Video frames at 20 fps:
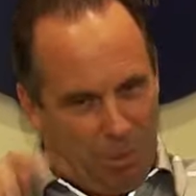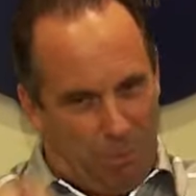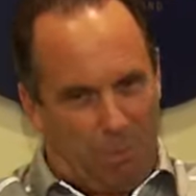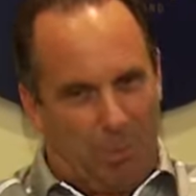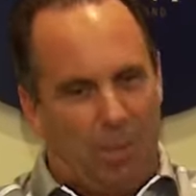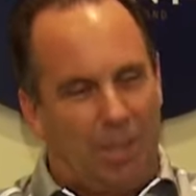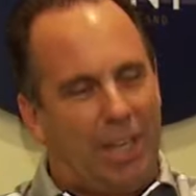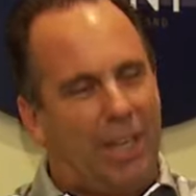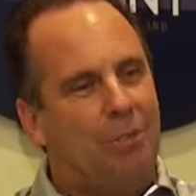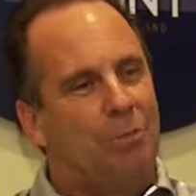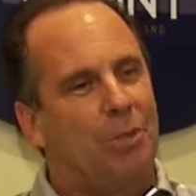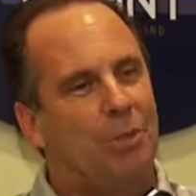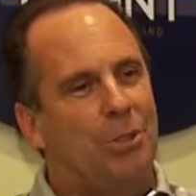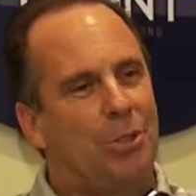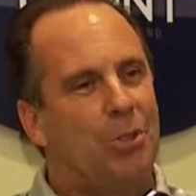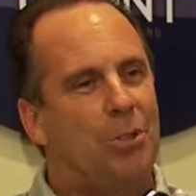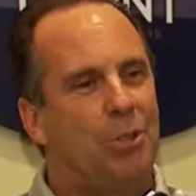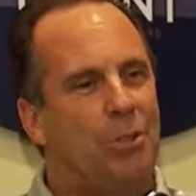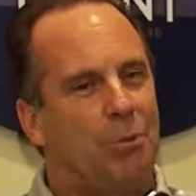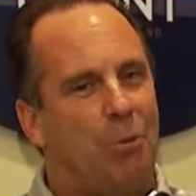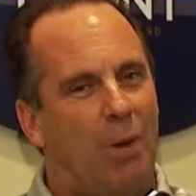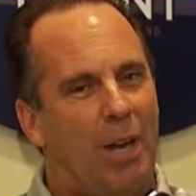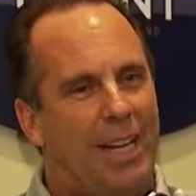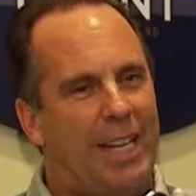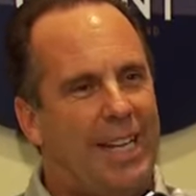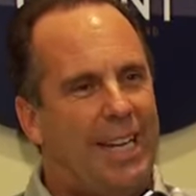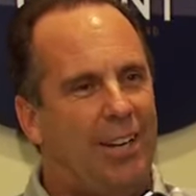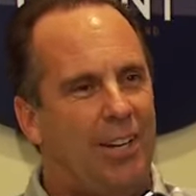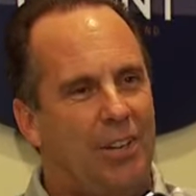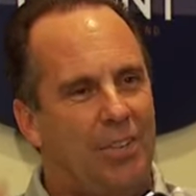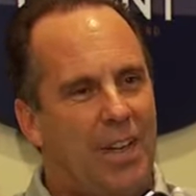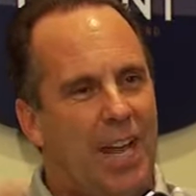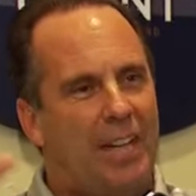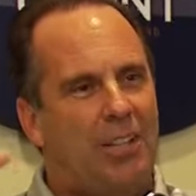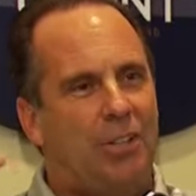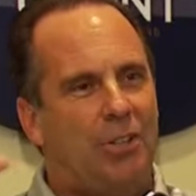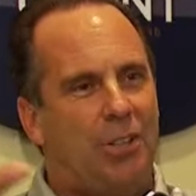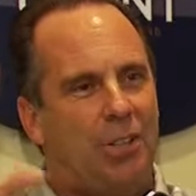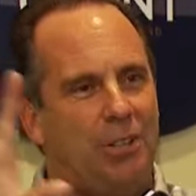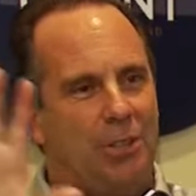We'll book it. We'll do the 20 year, and then
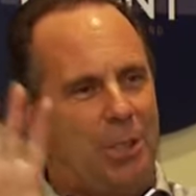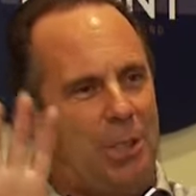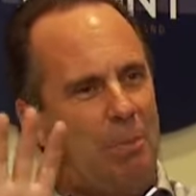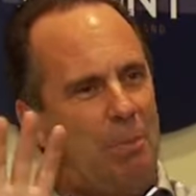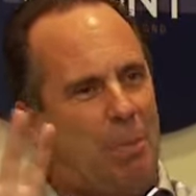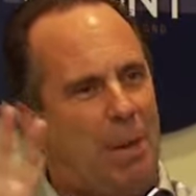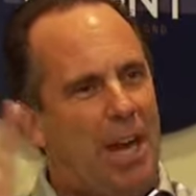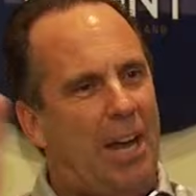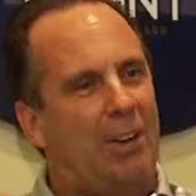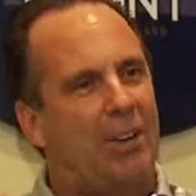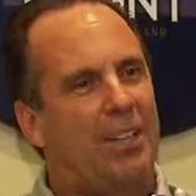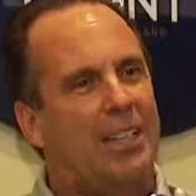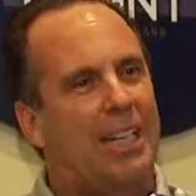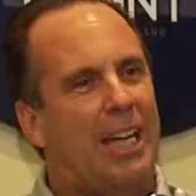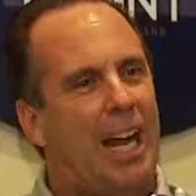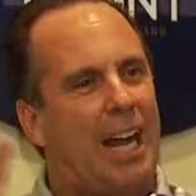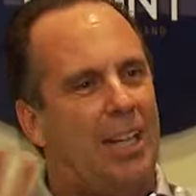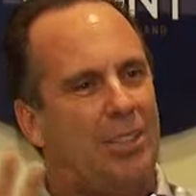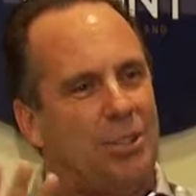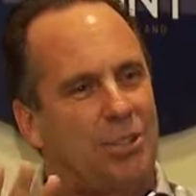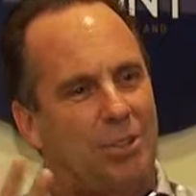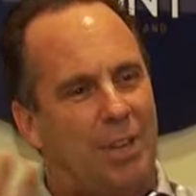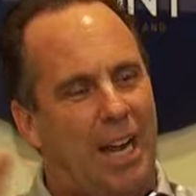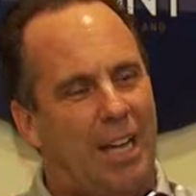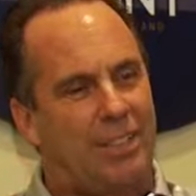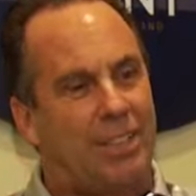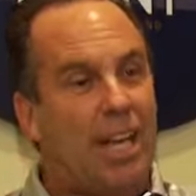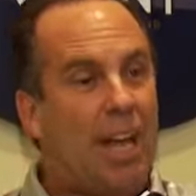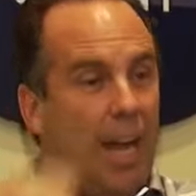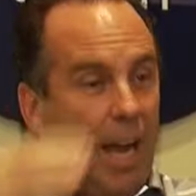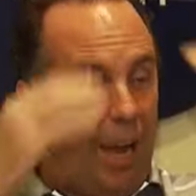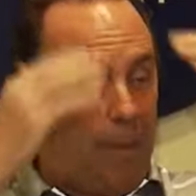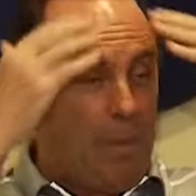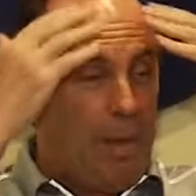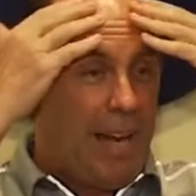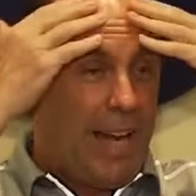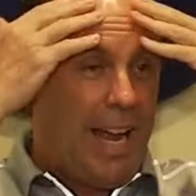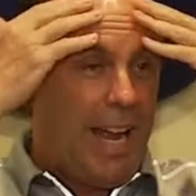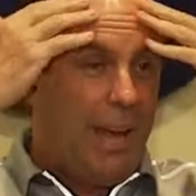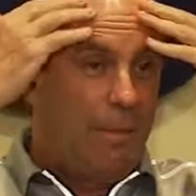you can compare and contrast. I
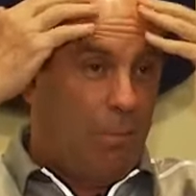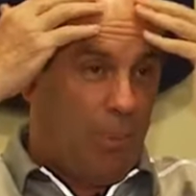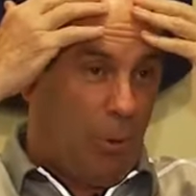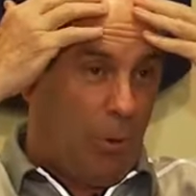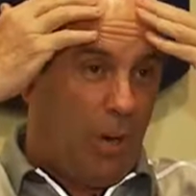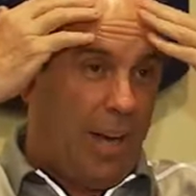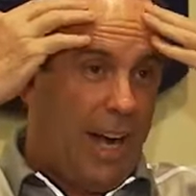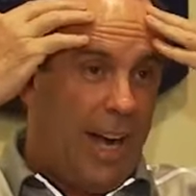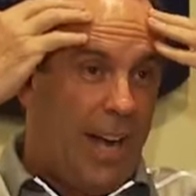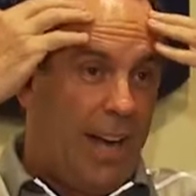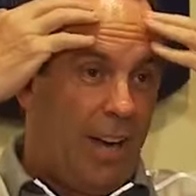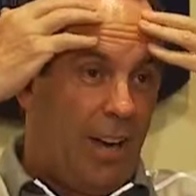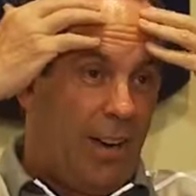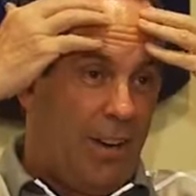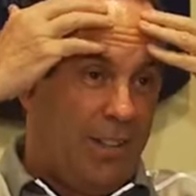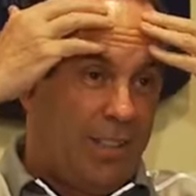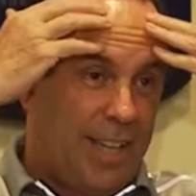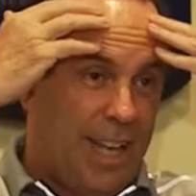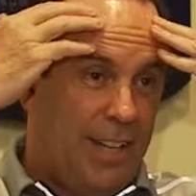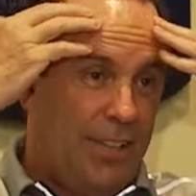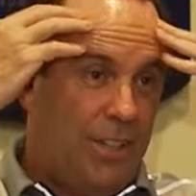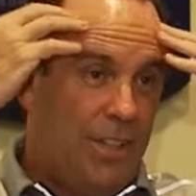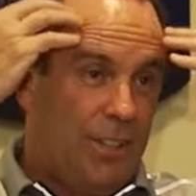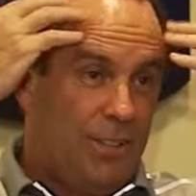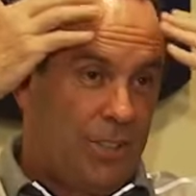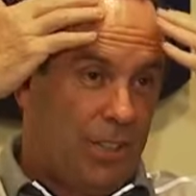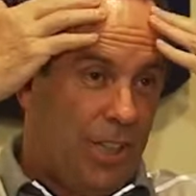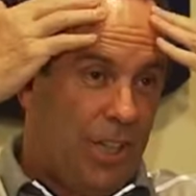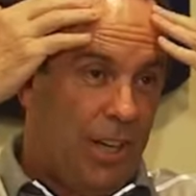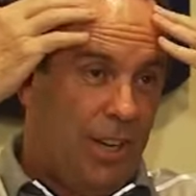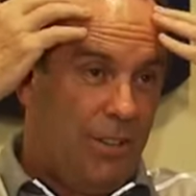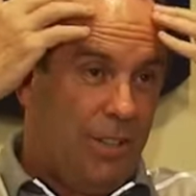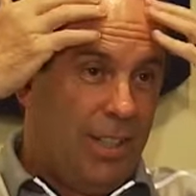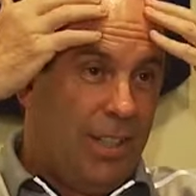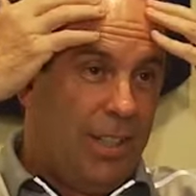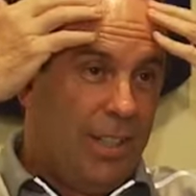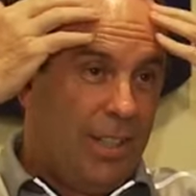bet I have more hair 10 years ago.